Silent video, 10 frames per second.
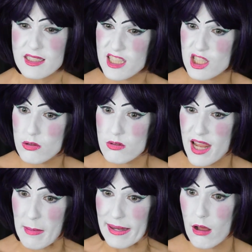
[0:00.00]
Did you
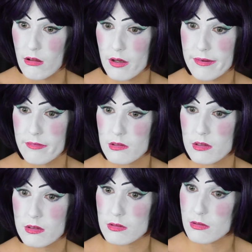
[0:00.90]
take my color?
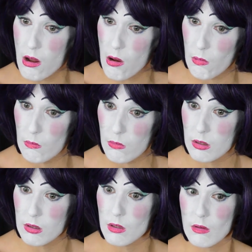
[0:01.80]

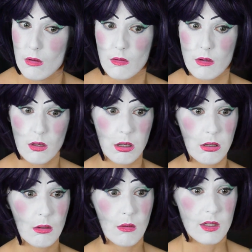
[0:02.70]
No!
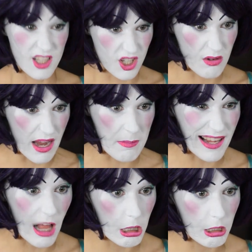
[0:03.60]
Did you take
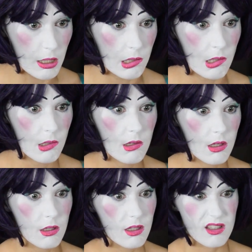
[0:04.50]
my color?
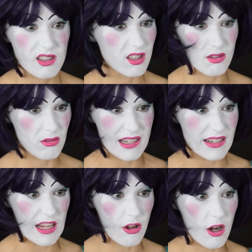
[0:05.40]
You
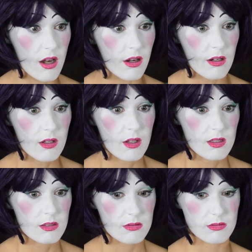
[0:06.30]
didn't either?
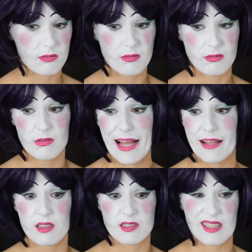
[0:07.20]

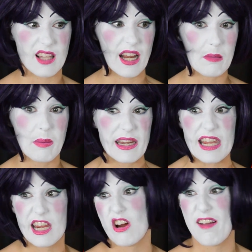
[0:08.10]
Well, does
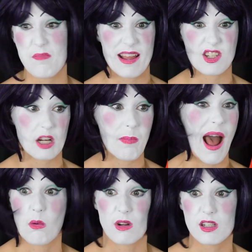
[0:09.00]
anybody here have magic
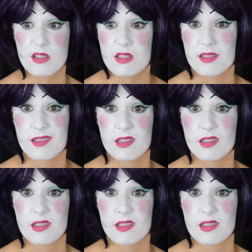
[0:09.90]
powers?